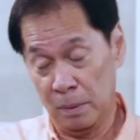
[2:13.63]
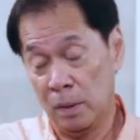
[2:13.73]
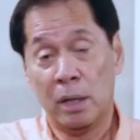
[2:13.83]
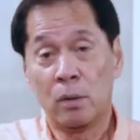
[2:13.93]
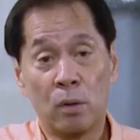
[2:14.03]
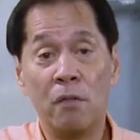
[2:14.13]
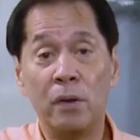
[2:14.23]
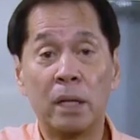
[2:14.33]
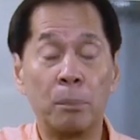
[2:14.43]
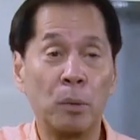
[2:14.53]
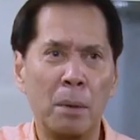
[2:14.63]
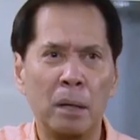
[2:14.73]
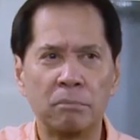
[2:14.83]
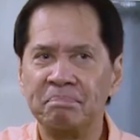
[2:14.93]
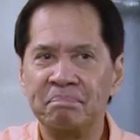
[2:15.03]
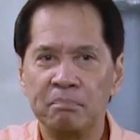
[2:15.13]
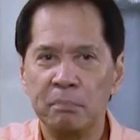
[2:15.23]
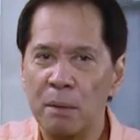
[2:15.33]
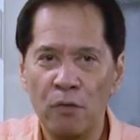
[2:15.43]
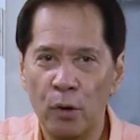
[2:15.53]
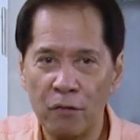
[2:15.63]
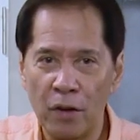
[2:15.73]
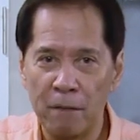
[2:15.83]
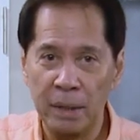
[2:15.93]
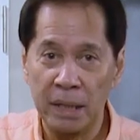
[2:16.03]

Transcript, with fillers: You cover it up to about maybe 45